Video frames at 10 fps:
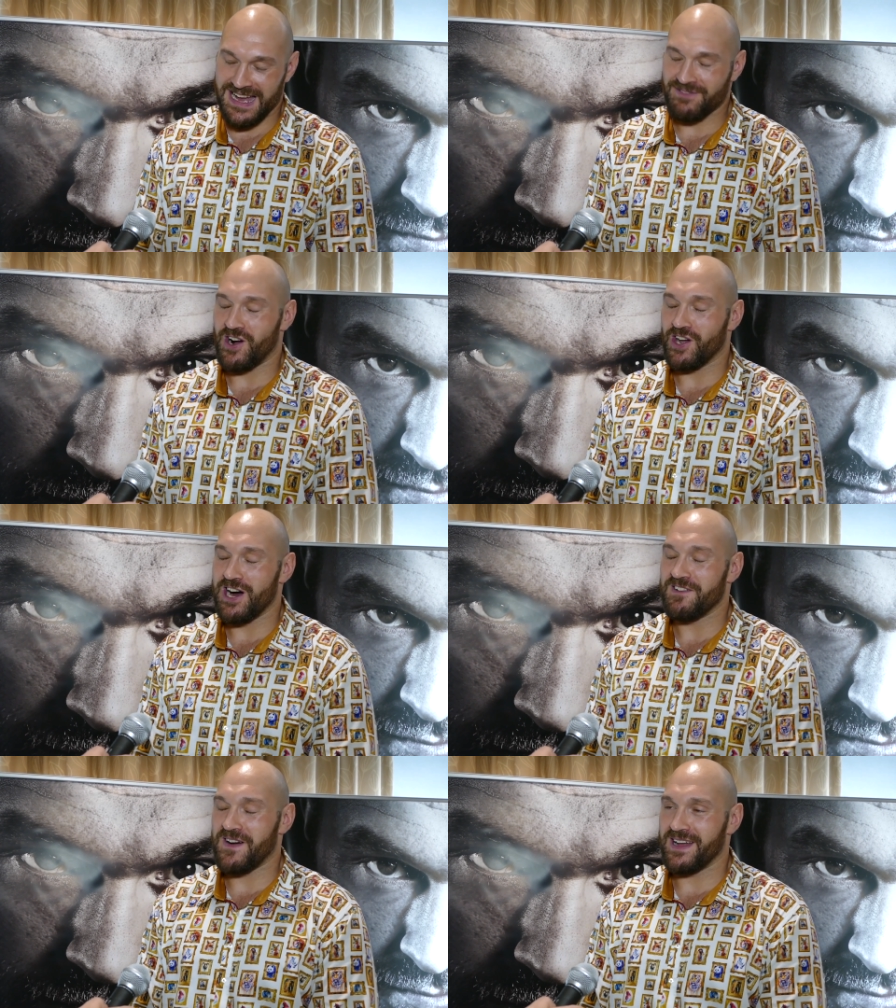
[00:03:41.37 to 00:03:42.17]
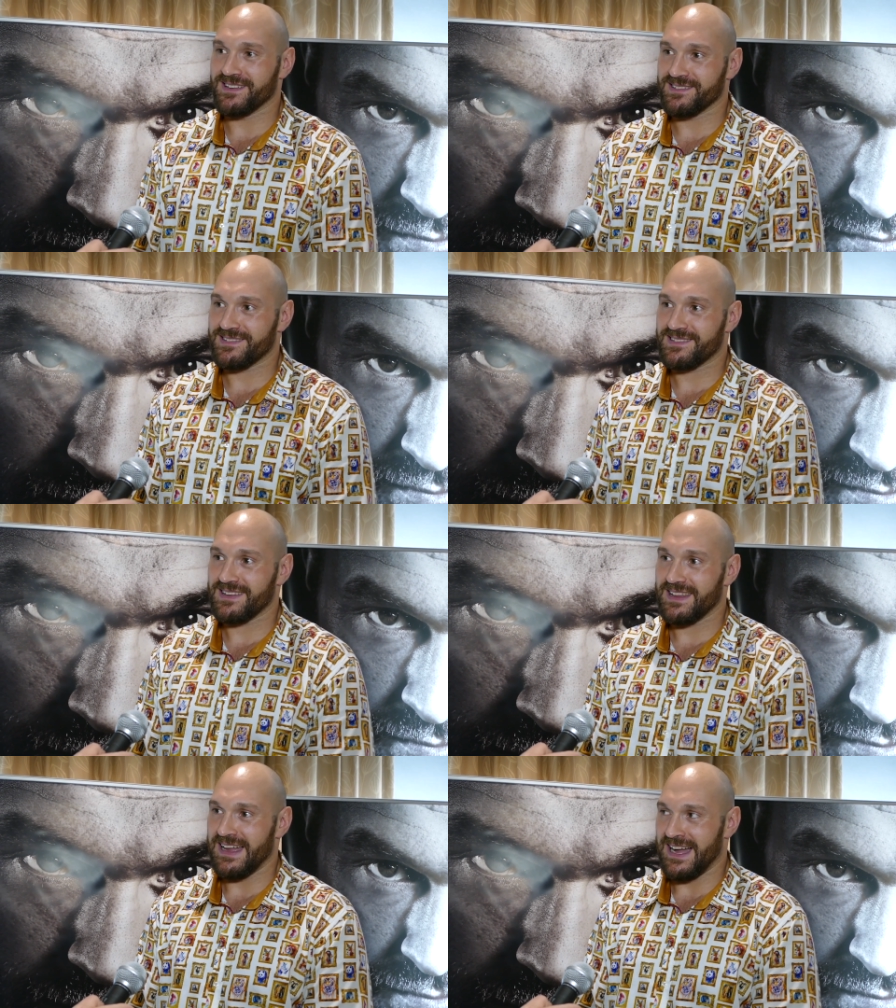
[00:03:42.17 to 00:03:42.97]
I've got a lot of fans,
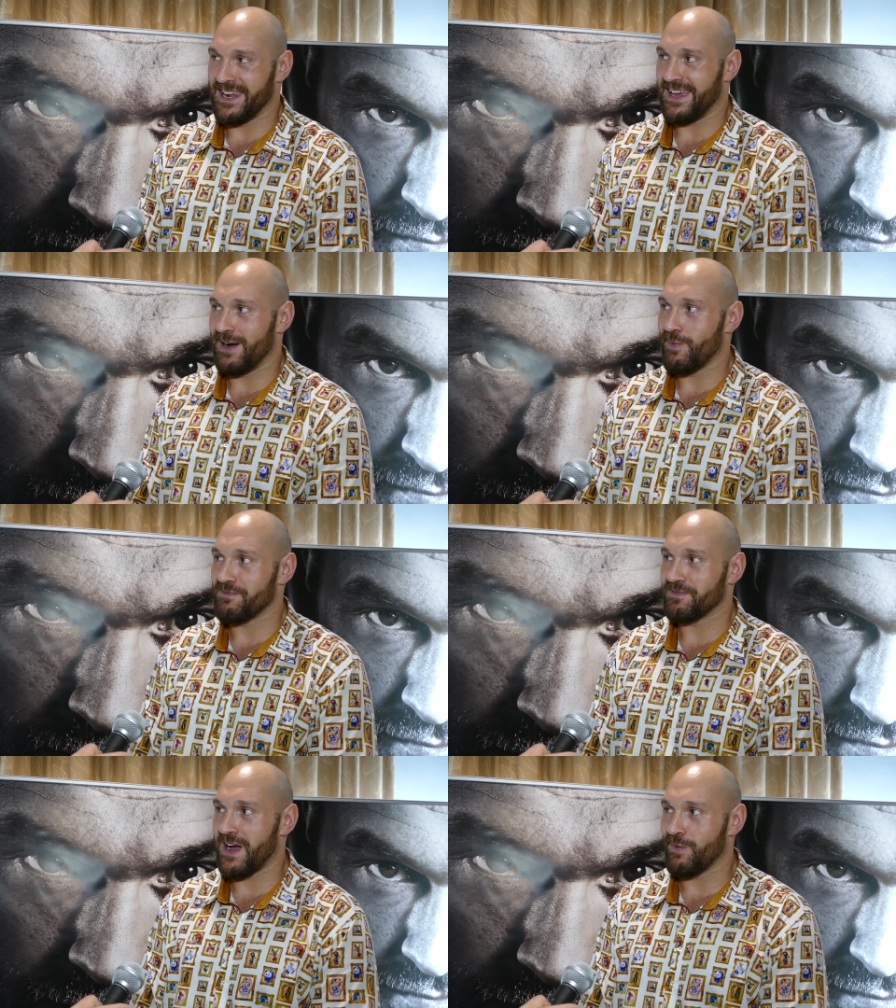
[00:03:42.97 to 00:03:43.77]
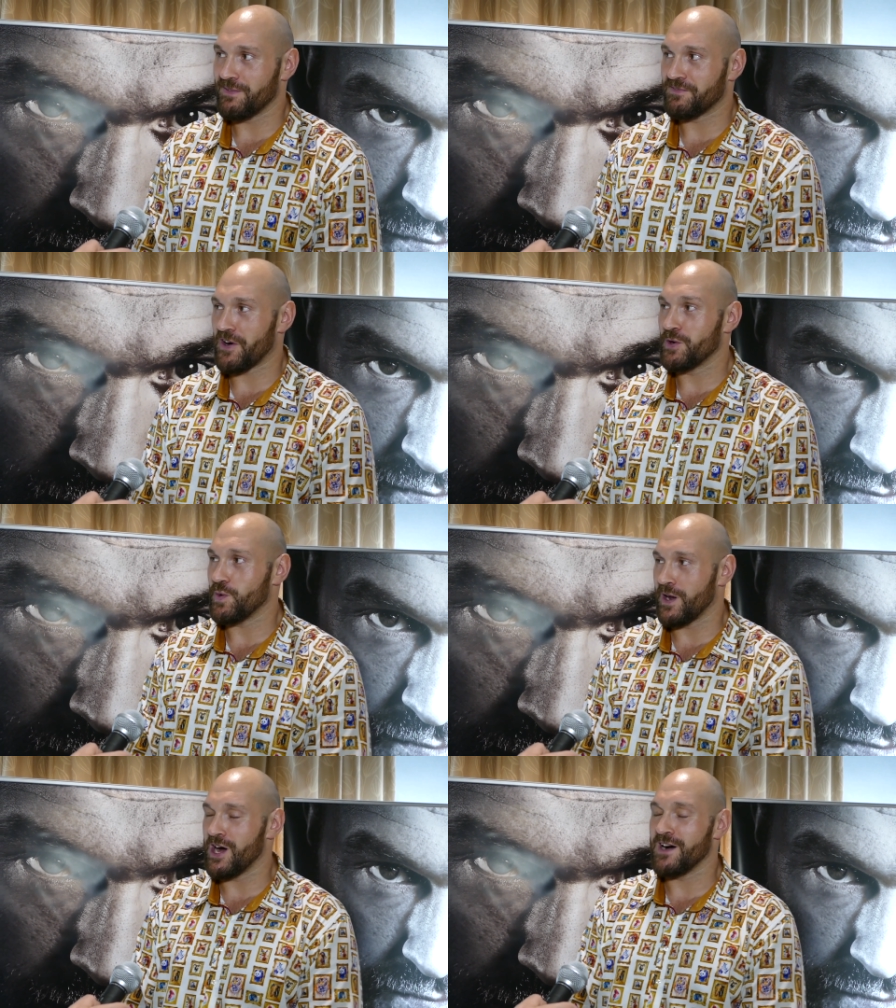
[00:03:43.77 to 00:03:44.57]
and I went I went through
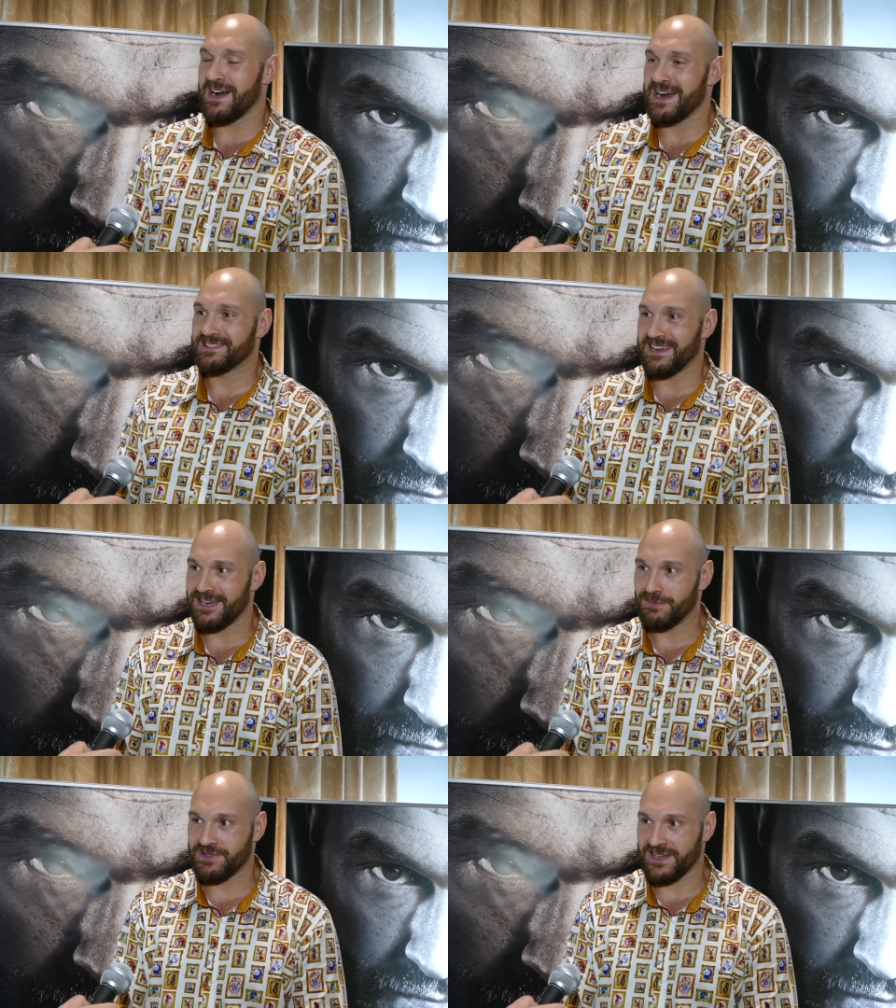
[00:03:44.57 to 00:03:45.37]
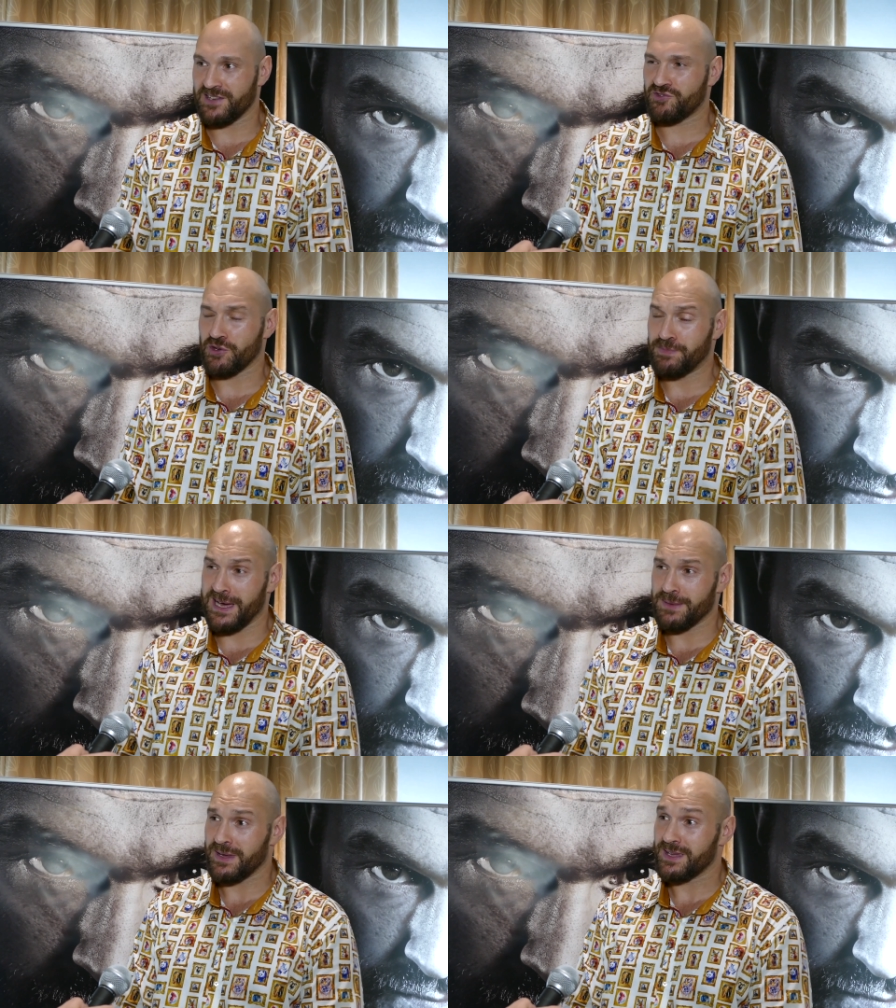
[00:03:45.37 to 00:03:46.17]
a lot of hard times, and they stood
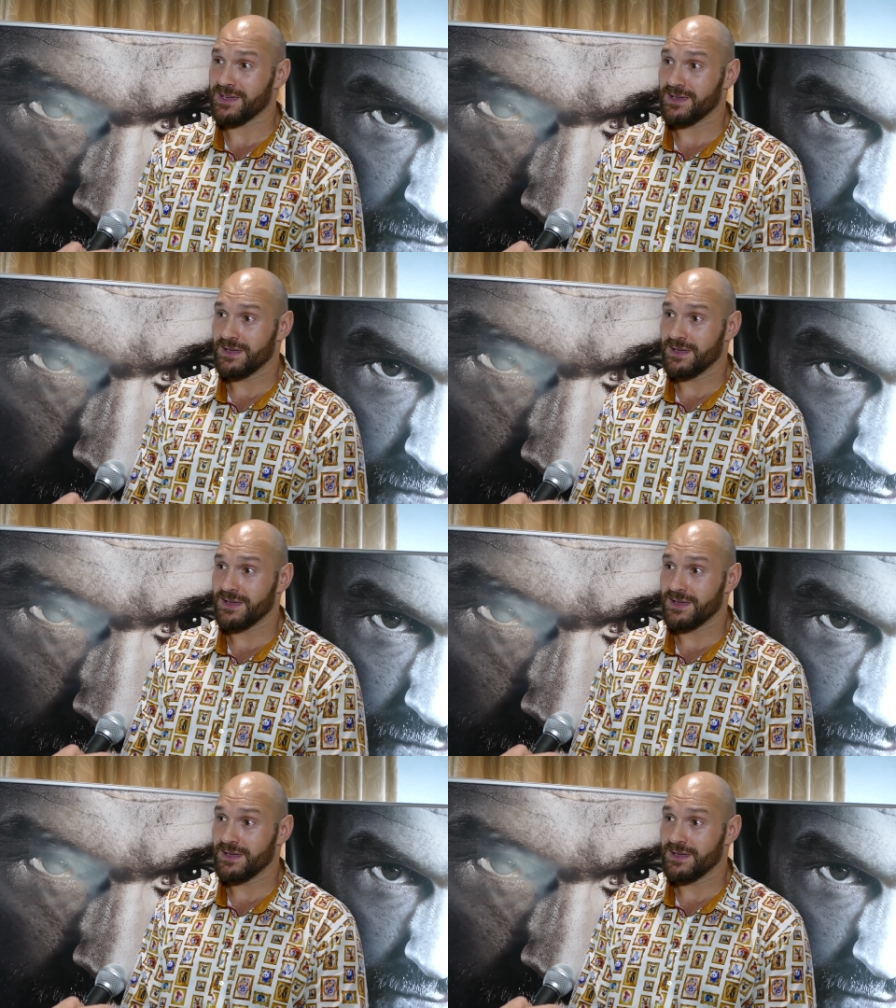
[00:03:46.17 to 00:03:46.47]
by me,